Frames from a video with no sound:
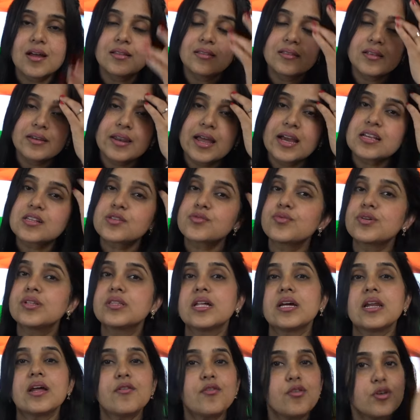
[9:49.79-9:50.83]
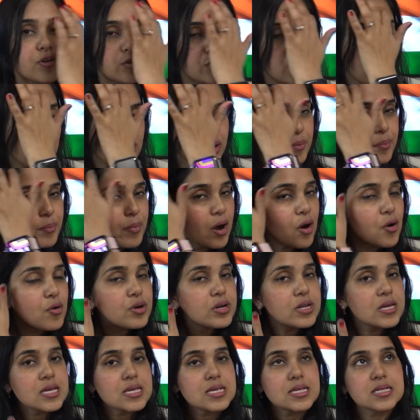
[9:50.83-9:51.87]
The next one that I want to talk
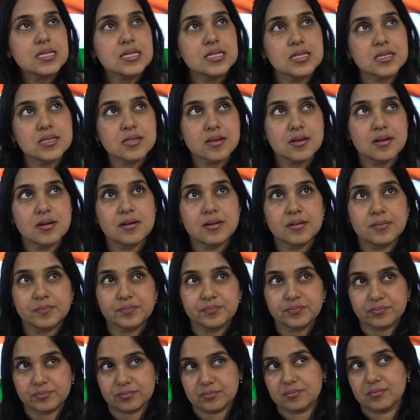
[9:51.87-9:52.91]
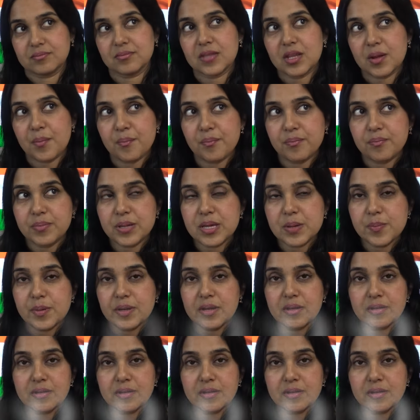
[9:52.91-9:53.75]
about is people